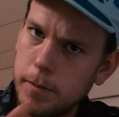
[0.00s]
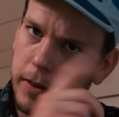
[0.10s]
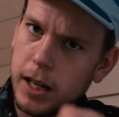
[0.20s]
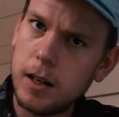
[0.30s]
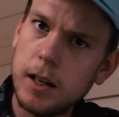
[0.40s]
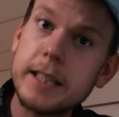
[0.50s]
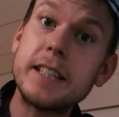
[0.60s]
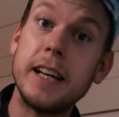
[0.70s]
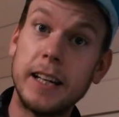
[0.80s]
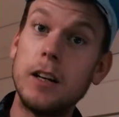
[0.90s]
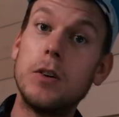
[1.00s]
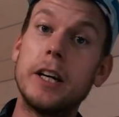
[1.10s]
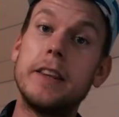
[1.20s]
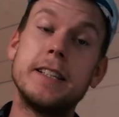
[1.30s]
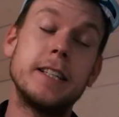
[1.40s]
Well, let's take a look
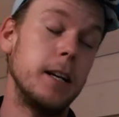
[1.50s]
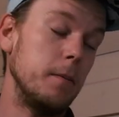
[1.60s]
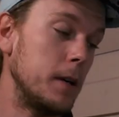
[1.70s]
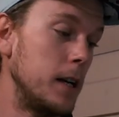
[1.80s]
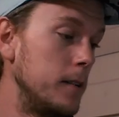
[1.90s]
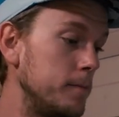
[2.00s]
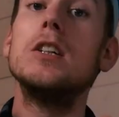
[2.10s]
at that sidebar.